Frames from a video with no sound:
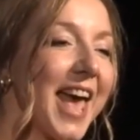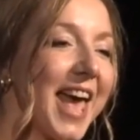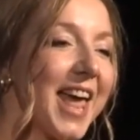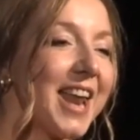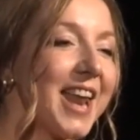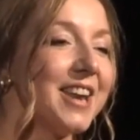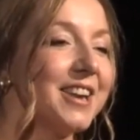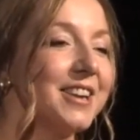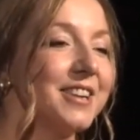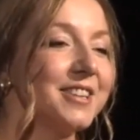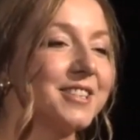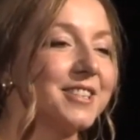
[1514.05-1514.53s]

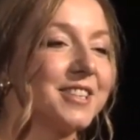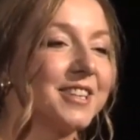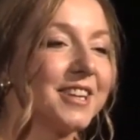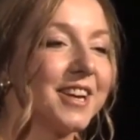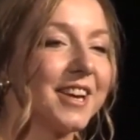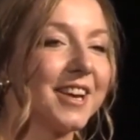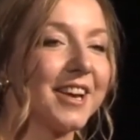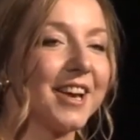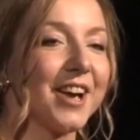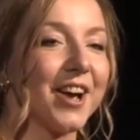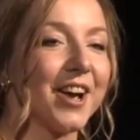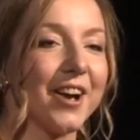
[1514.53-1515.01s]
end
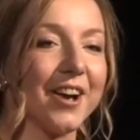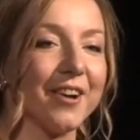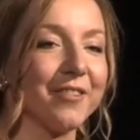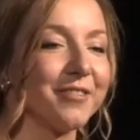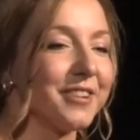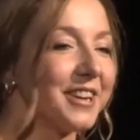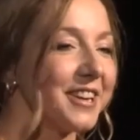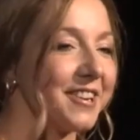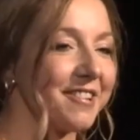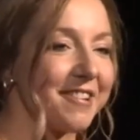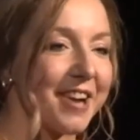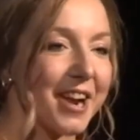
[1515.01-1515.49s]
of
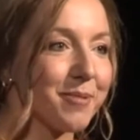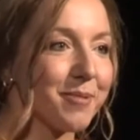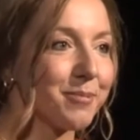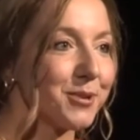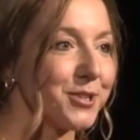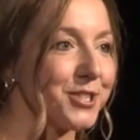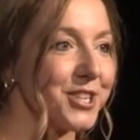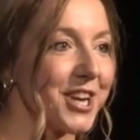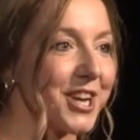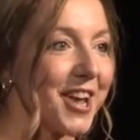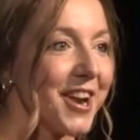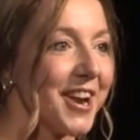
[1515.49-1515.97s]
an incredible
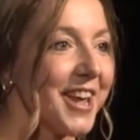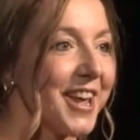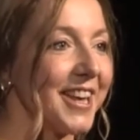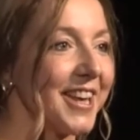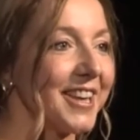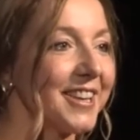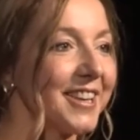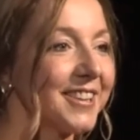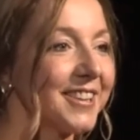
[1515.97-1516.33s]
journey.